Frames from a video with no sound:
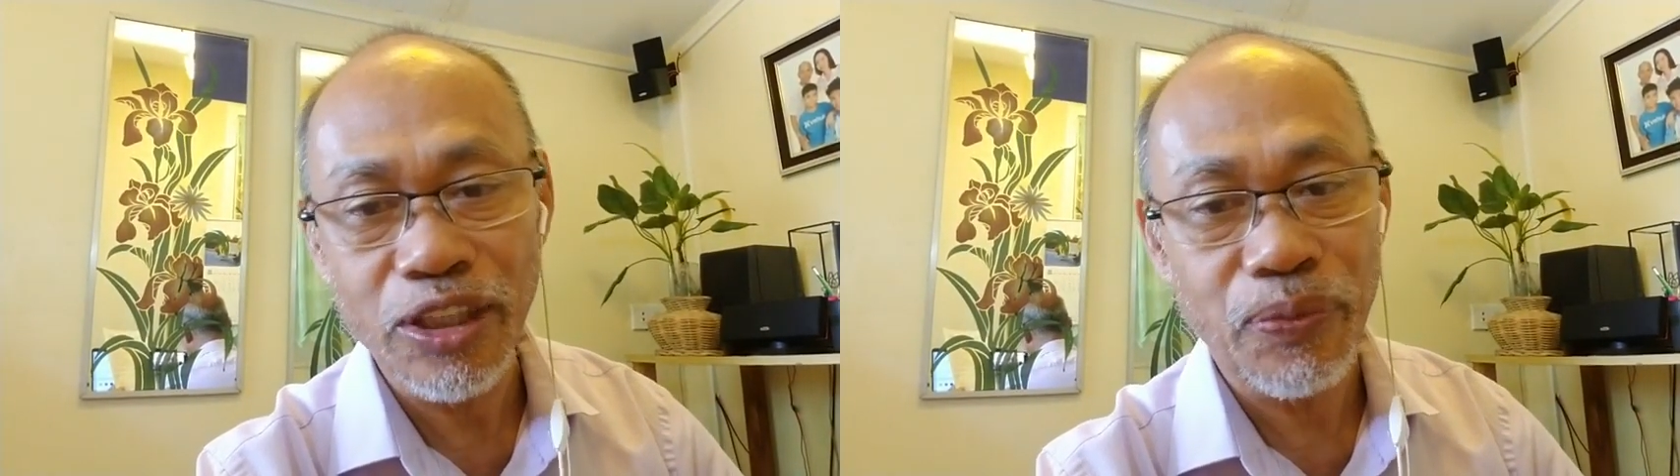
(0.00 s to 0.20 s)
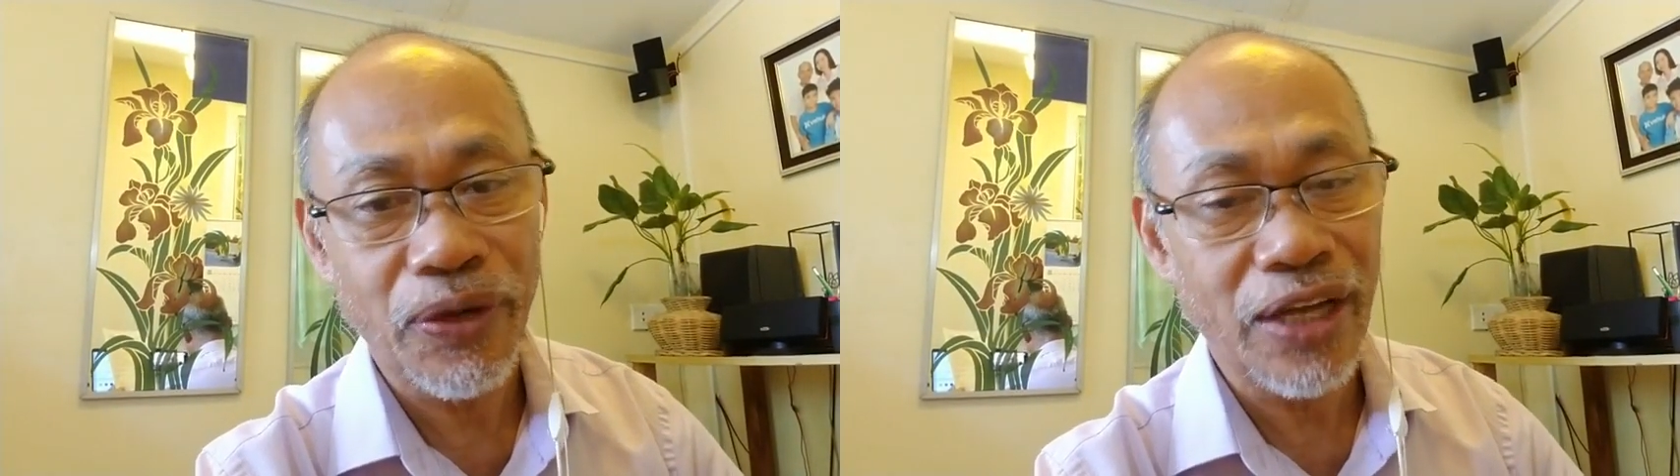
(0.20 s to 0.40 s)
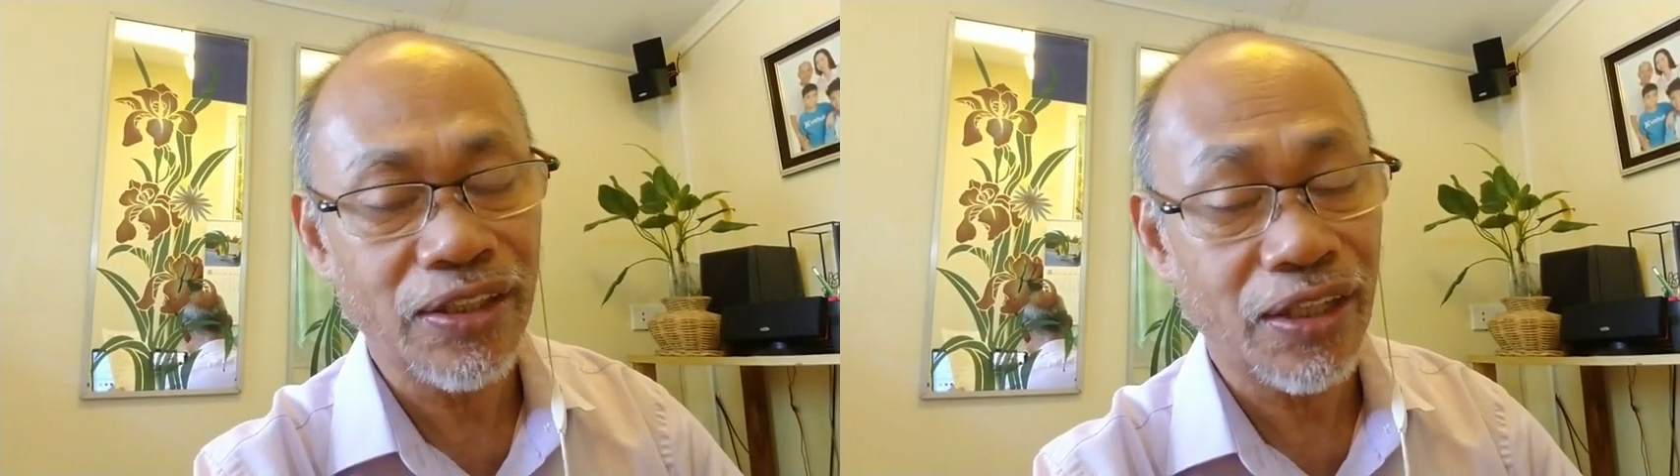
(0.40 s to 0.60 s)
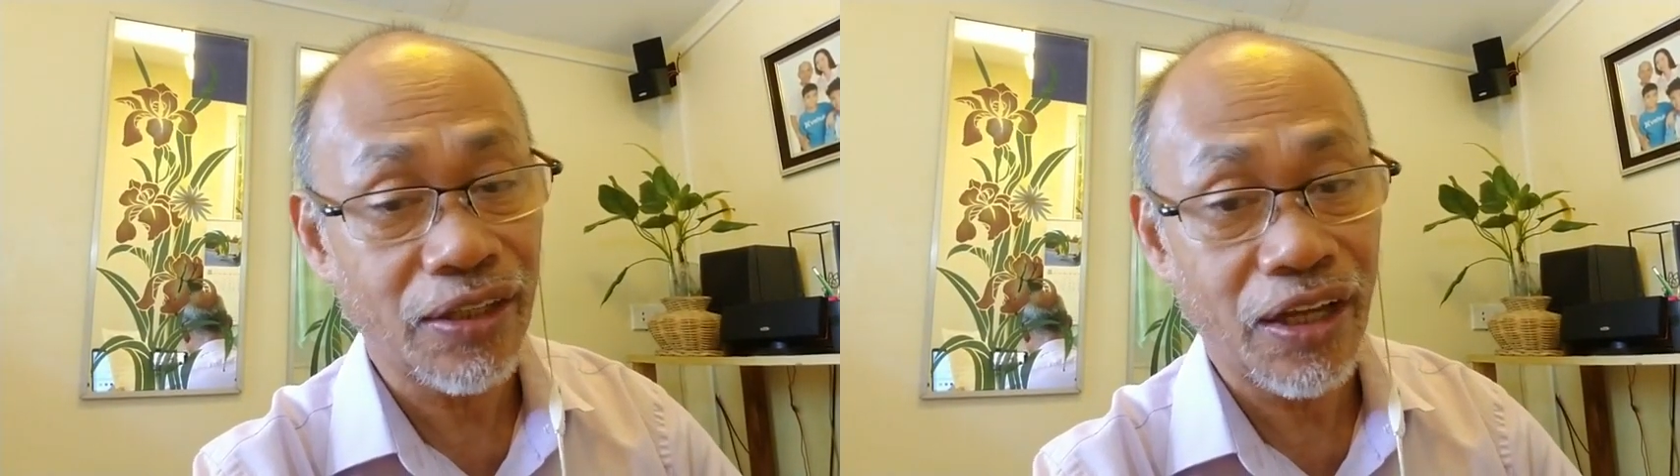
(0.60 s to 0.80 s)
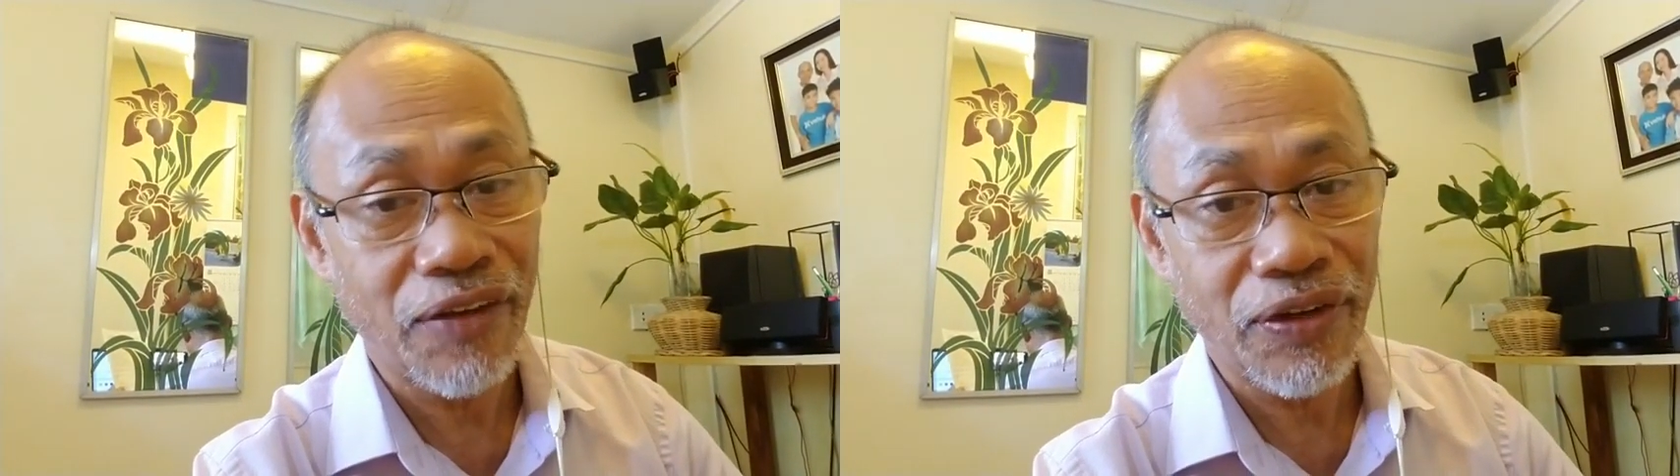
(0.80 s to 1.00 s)
is
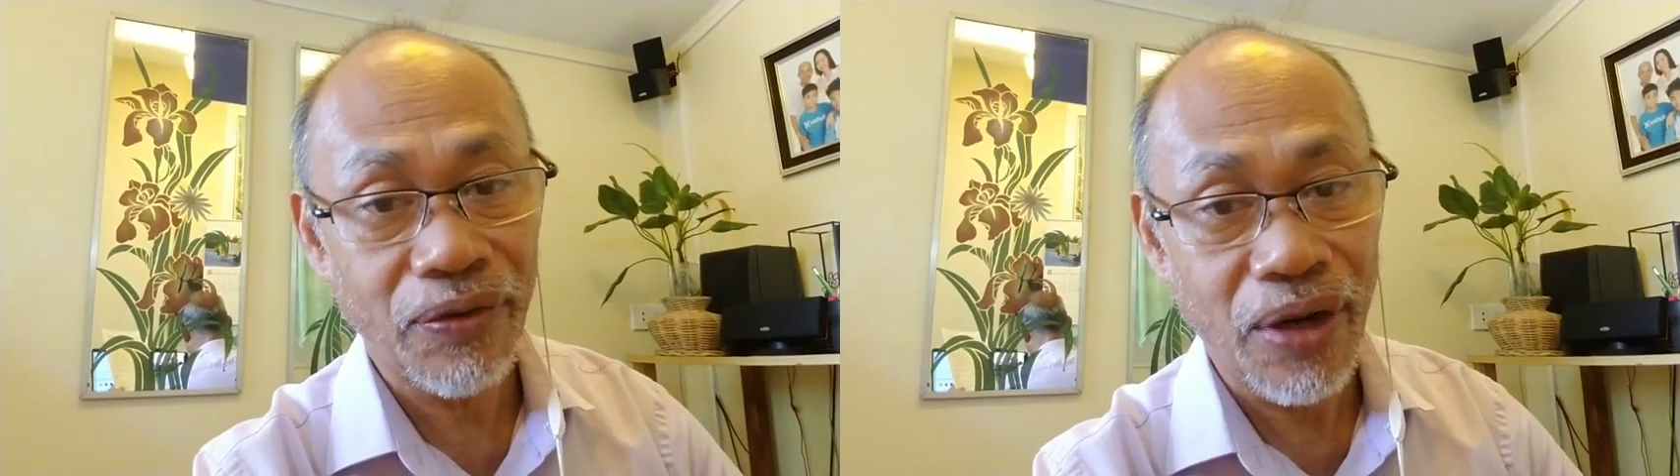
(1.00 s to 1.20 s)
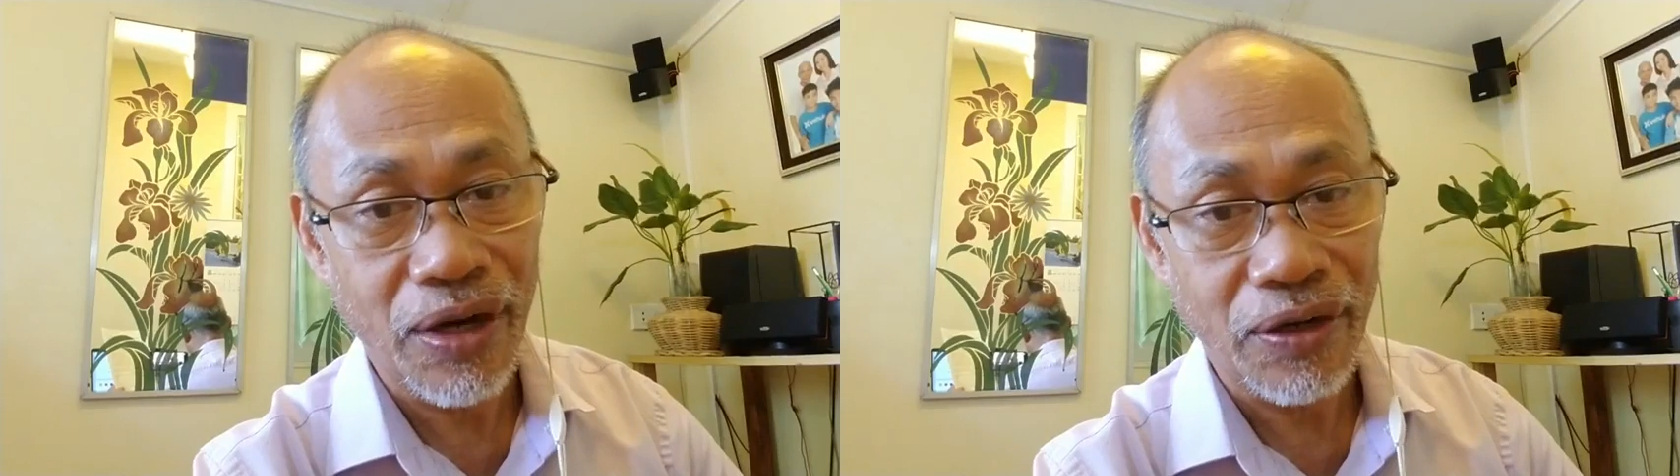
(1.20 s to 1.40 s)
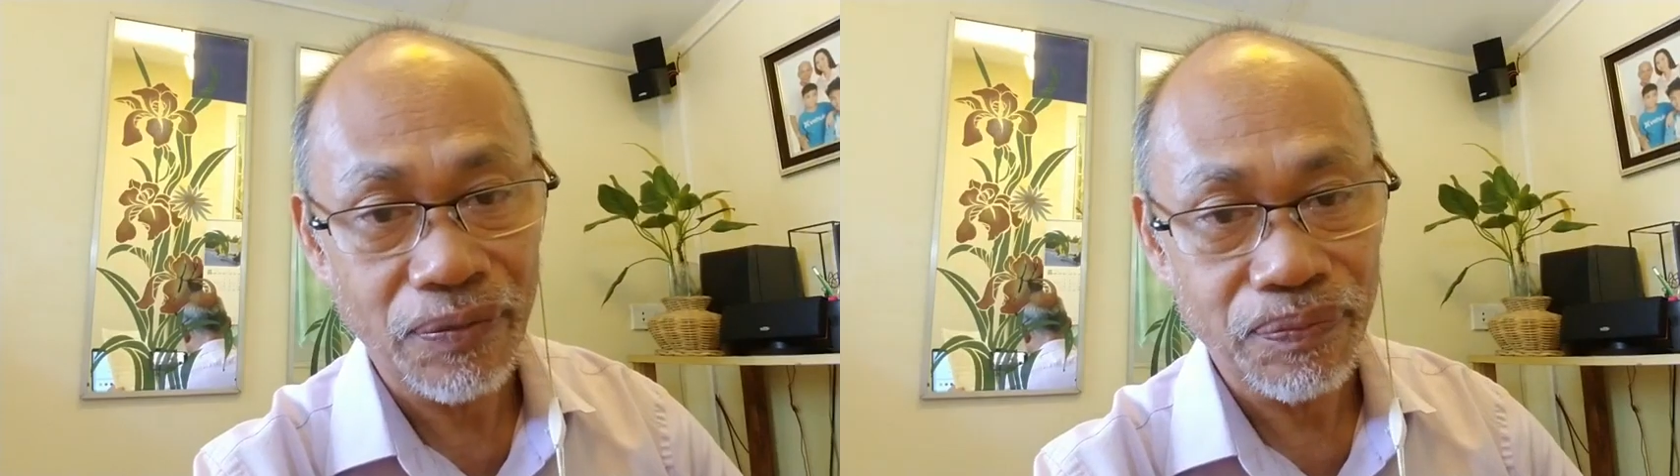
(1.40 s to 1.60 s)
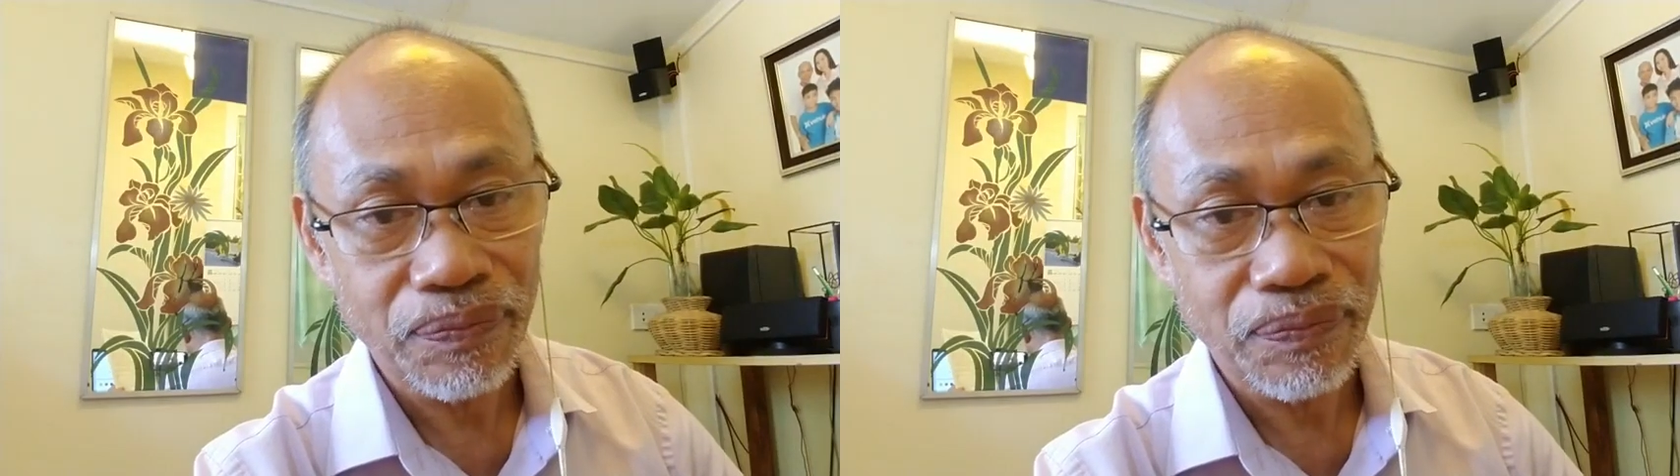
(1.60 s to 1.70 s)
present everywhere.